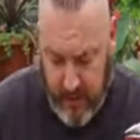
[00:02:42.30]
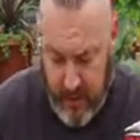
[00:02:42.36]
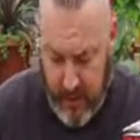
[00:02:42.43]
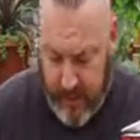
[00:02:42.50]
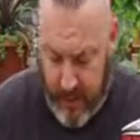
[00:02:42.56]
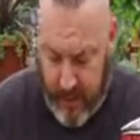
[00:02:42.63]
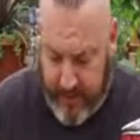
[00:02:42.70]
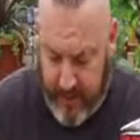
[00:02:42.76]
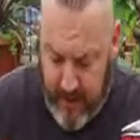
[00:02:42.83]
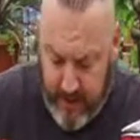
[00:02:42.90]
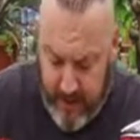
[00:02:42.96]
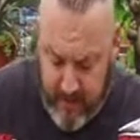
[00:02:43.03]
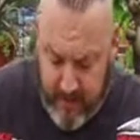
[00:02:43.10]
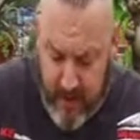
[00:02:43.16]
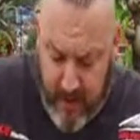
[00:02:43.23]
and on
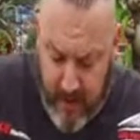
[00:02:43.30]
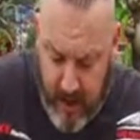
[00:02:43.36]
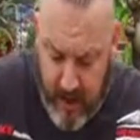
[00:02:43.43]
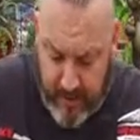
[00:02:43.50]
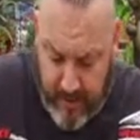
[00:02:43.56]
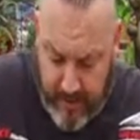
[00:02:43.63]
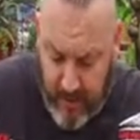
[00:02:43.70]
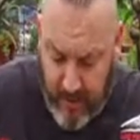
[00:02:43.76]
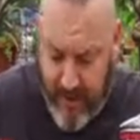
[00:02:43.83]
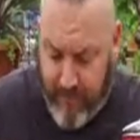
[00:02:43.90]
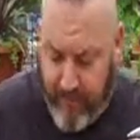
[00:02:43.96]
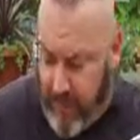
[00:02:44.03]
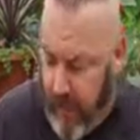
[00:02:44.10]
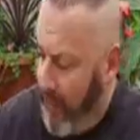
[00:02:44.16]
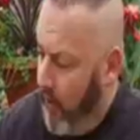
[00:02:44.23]
this until
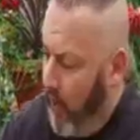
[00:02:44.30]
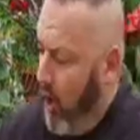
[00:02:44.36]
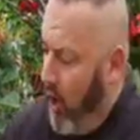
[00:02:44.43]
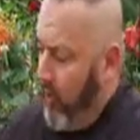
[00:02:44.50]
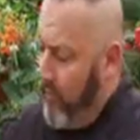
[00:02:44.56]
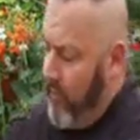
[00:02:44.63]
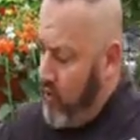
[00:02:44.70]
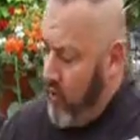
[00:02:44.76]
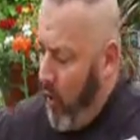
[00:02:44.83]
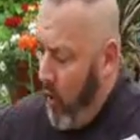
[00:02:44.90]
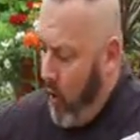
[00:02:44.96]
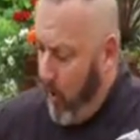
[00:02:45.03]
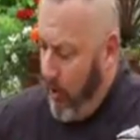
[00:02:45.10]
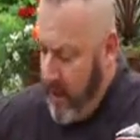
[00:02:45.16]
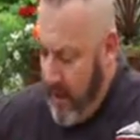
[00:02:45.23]
I've cut all this
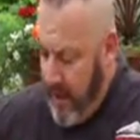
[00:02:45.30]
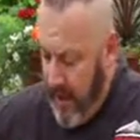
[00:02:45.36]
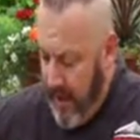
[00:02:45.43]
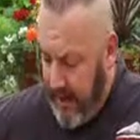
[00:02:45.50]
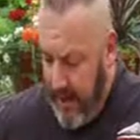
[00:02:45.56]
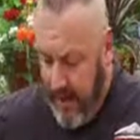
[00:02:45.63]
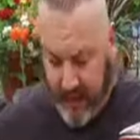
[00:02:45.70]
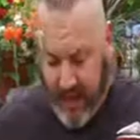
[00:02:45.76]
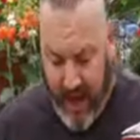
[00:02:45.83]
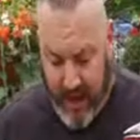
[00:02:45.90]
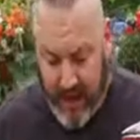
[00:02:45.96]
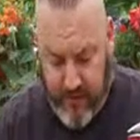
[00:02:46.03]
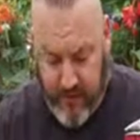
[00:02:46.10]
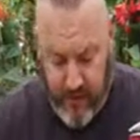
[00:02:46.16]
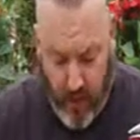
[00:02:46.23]
corn and I've
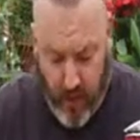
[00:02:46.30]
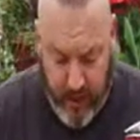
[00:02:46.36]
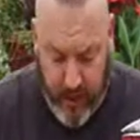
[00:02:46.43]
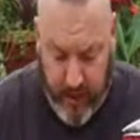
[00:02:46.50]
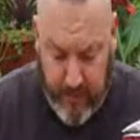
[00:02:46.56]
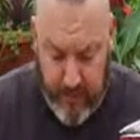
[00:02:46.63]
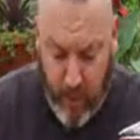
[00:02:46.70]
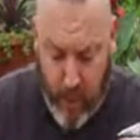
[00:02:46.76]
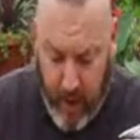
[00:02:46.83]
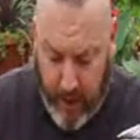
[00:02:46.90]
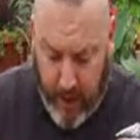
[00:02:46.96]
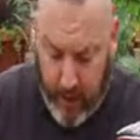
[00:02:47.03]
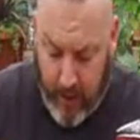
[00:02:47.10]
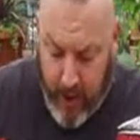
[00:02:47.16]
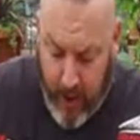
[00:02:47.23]
got it soaking in the
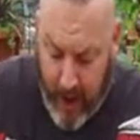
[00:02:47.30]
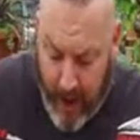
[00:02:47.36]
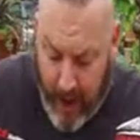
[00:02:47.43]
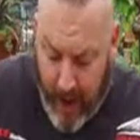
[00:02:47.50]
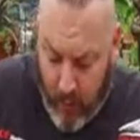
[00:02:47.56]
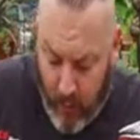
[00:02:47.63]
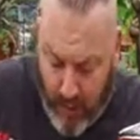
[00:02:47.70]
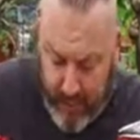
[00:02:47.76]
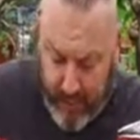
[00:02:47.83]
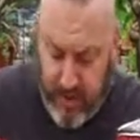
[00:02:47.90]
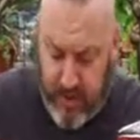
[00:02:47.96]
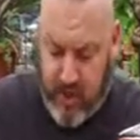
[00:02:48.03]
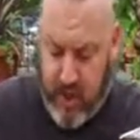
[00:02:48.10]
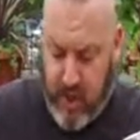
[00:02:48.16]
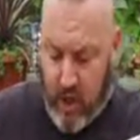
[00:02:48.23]
water. I want
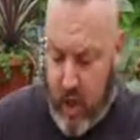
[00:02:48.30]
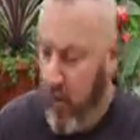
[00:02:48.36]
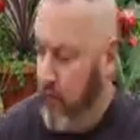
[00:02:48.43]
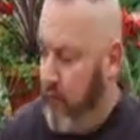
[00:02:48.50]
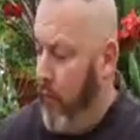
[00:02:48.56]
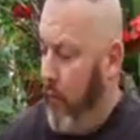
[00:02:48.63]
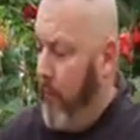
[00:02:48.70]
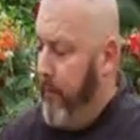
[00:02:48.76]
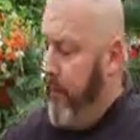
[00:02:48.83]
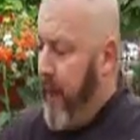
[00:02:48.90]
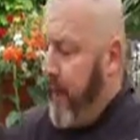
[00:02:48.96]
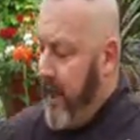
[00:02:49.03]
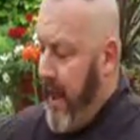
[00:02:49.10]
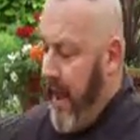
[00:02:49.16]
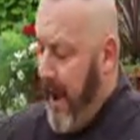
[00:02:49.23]
this to go for
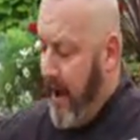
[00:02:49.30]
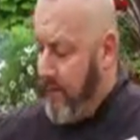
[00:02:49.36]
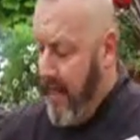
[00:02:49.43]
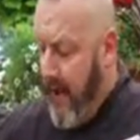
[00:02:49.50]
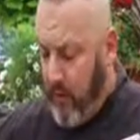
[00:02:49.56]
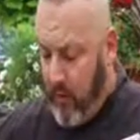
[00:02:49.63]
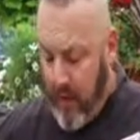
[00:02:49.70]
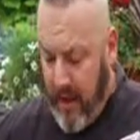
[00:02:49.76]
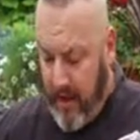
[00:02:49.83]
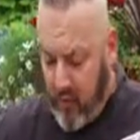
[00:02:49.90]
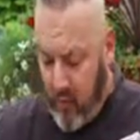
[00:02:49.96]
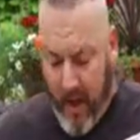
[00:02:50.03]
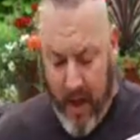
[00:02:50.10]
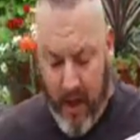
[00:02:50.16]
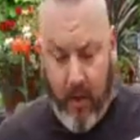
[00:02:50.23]
about a half hour as
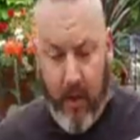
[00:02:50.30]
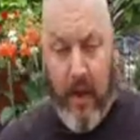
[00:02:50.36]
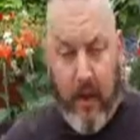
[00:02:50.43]
well.